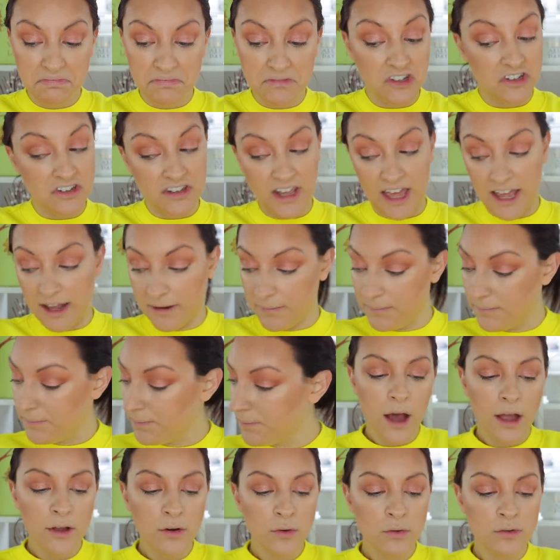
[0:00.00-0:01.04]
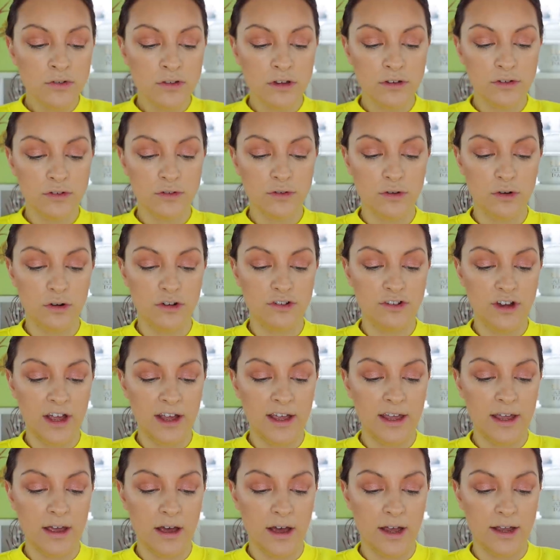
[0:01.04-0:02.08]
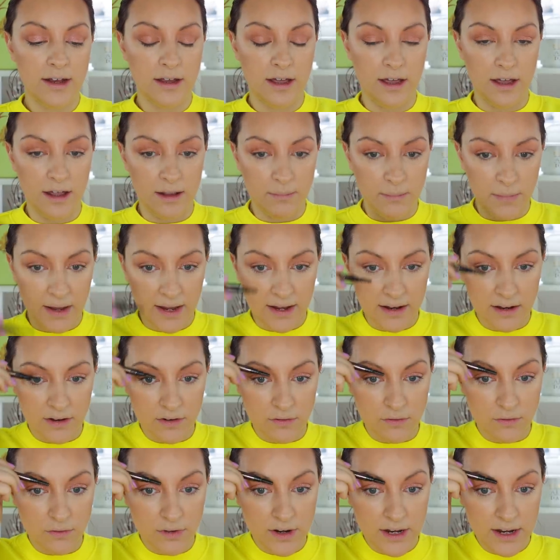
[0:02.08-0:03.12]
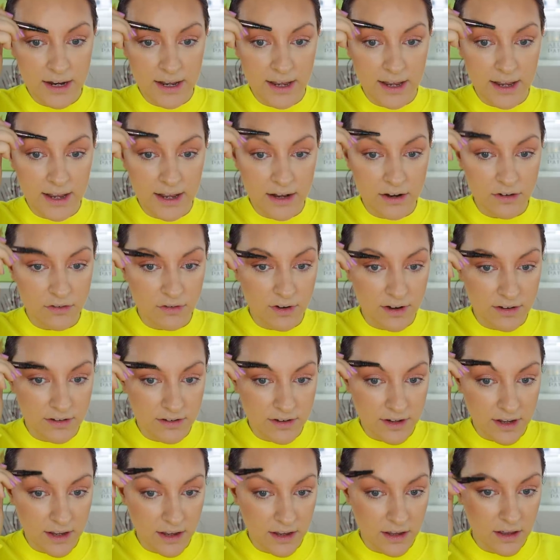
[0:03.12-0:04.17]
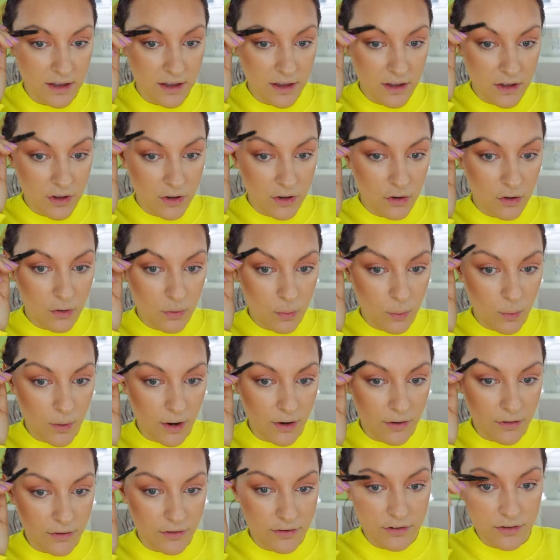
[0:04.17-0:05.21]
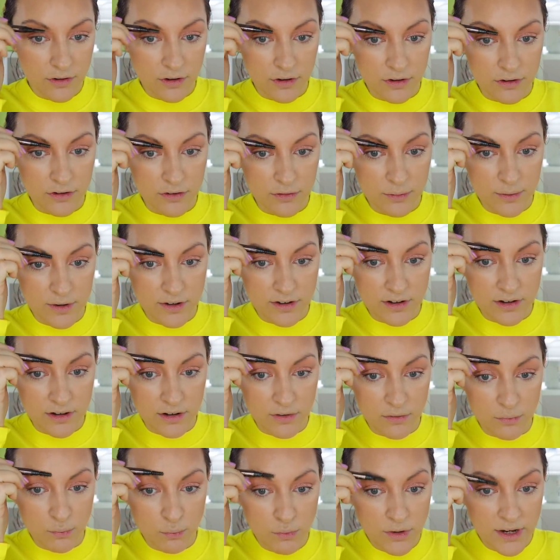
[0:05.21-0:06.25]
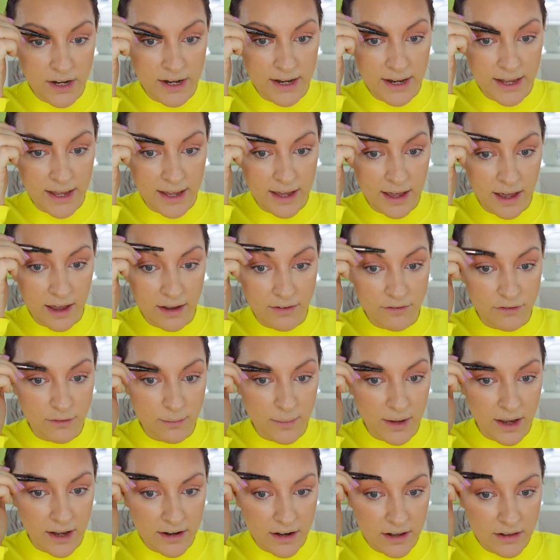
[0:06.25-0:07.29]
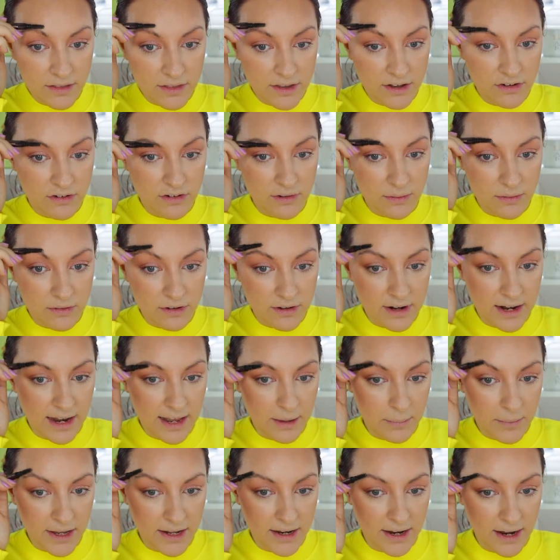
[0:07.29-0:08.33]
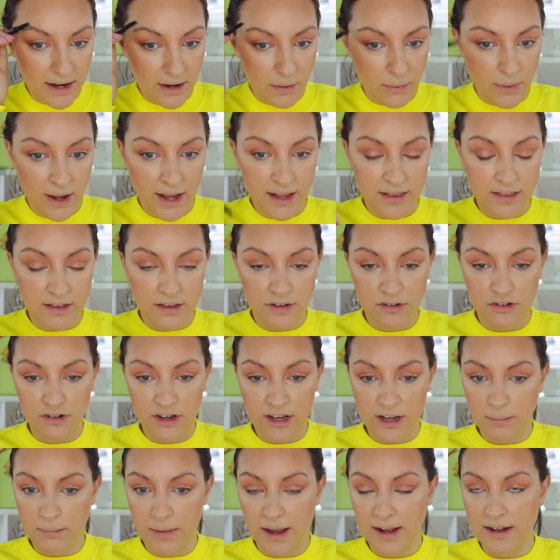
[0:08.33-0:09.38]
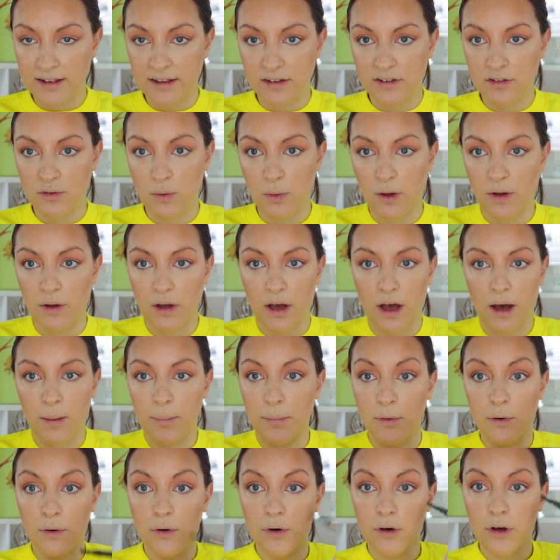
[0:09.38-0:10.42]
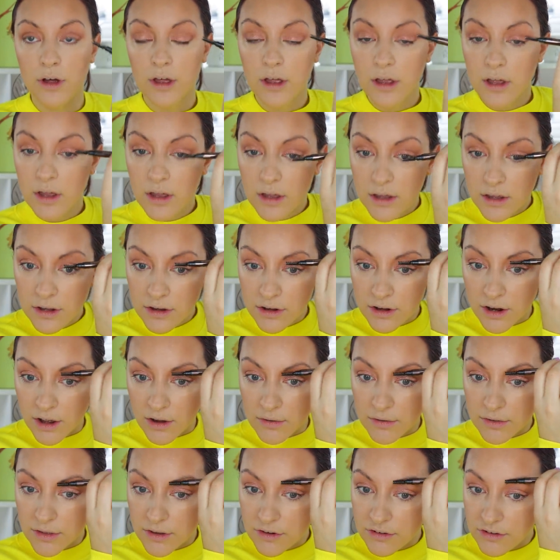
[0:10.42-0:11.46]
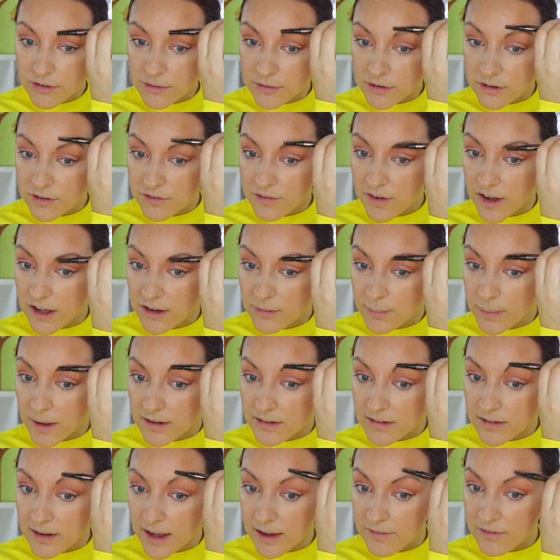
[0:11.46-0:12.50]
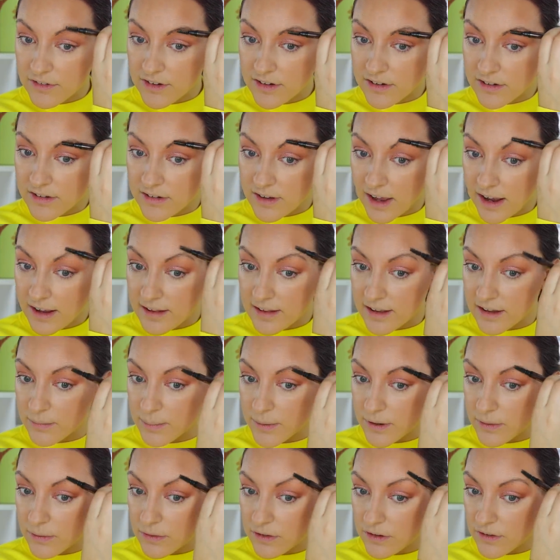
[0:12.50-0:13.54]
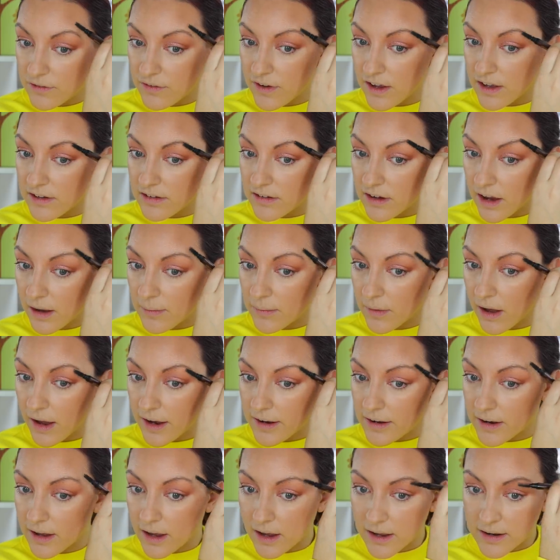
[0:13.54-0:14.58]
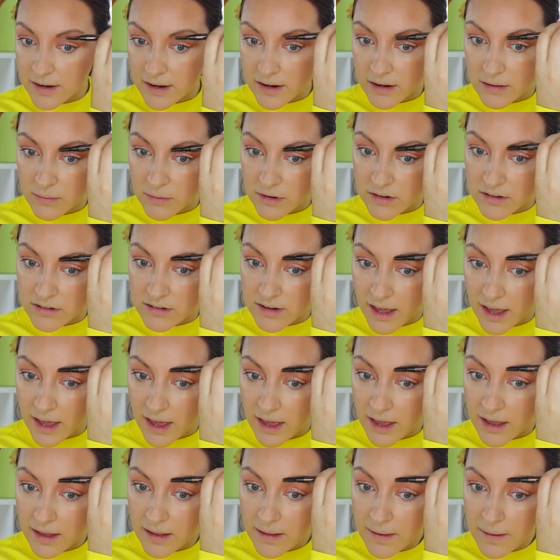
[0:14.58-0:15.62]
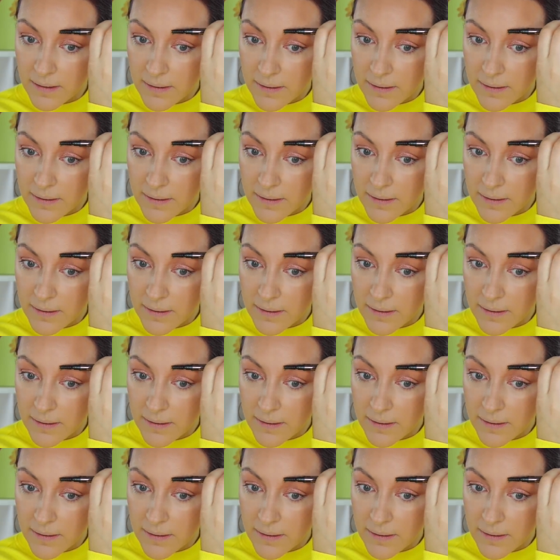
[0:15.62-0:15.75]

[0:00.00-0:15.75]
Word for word: Just saying. I also saw Jackie Aina made a really interesting quote on Twitter that really hit home for me. I don't think she was claiming in any way that she made this quote up, or, you know, that she was the first person ever to say this, but it was the first time I'd heard anyone say it.